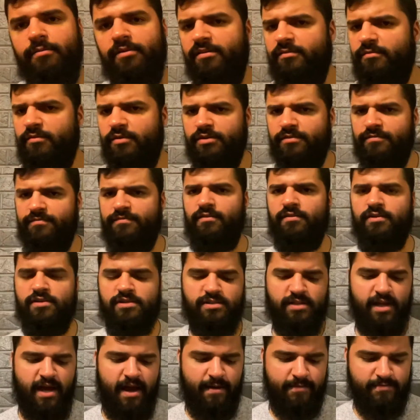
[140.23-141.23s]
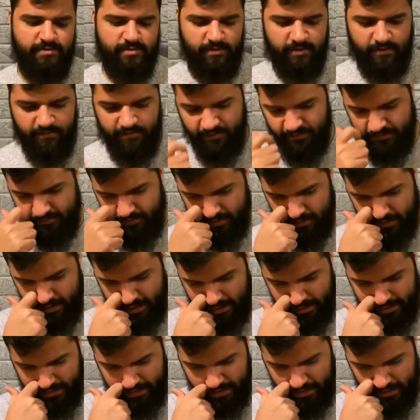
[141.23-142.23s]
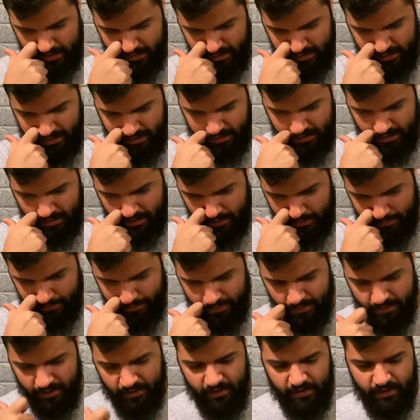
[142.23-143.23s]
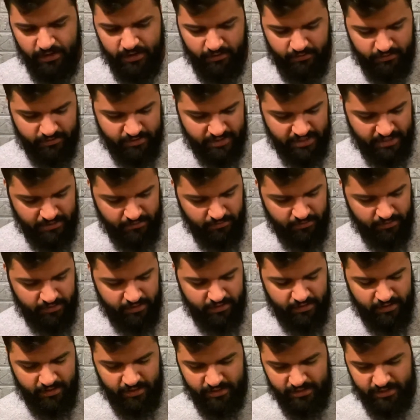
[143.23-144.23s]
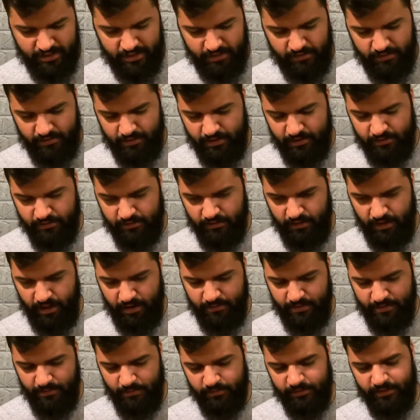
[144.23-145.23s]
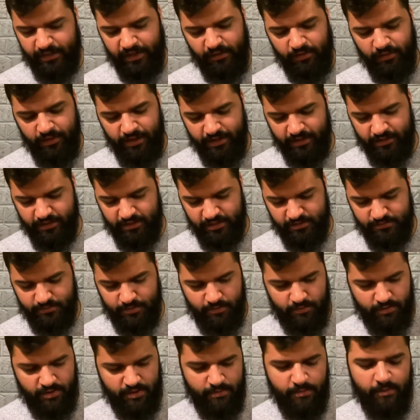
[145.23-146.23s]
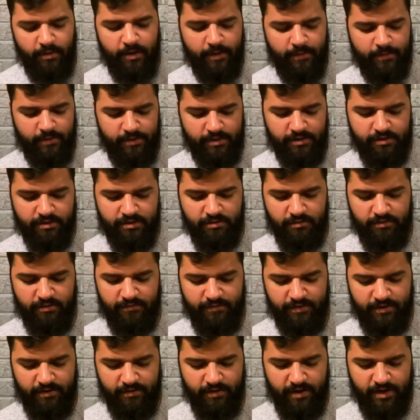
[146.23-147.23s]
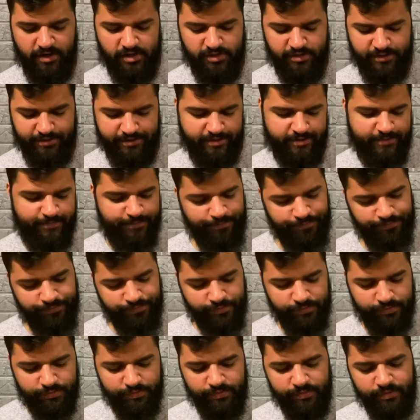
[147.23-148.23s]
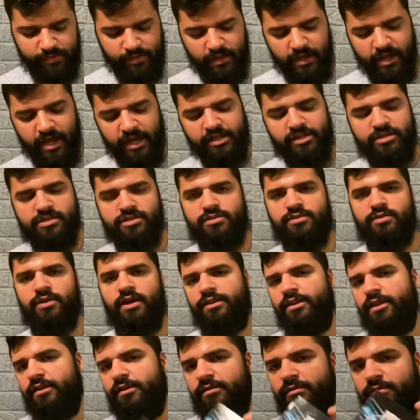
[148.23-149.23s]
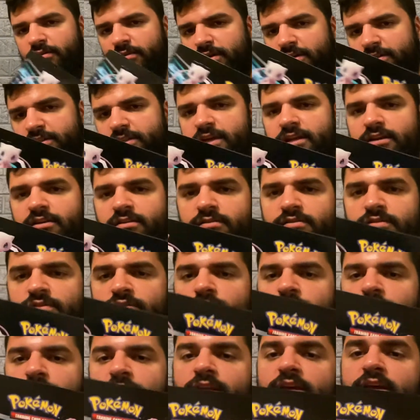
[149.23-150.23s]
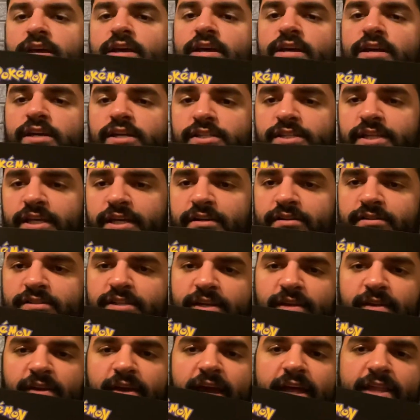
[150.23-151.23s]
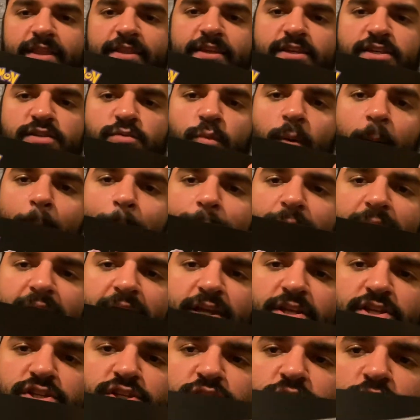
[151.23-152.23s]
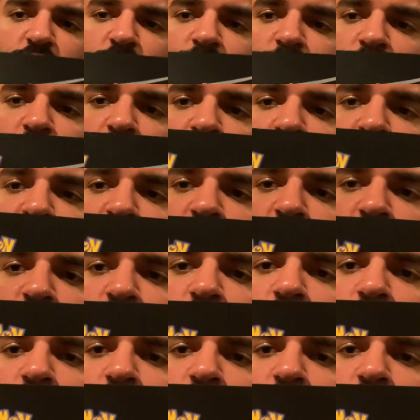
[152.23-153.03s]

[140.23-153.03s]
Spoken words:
one of the first times that we've ever gotten anything similar to this. I know there are a lot of people that like these Pokemon and these sort of iterations. And just another look, the other 3 stickers that you get in this one: Pikachu, Mewtwo,